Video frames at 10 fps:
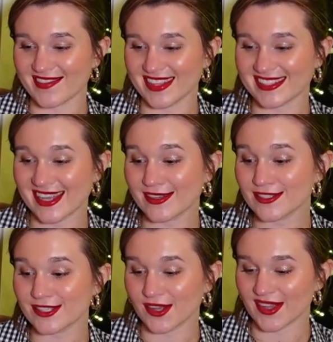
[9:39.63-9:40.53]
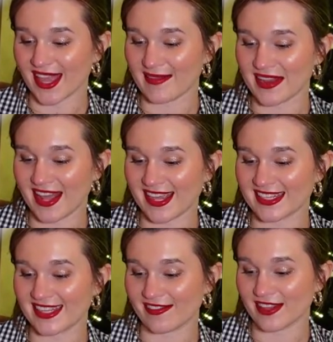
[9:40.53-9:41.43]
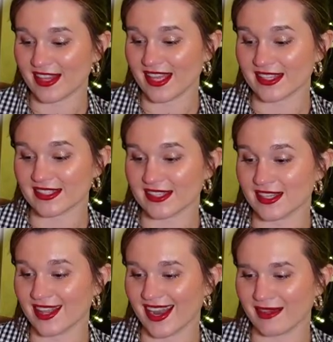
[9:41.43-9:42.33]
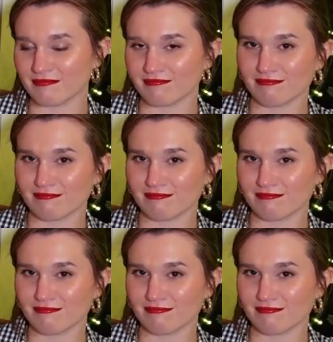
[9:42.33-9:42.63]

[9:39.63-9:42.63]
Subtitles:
This sounds so lame, and I can definitely like see that I'm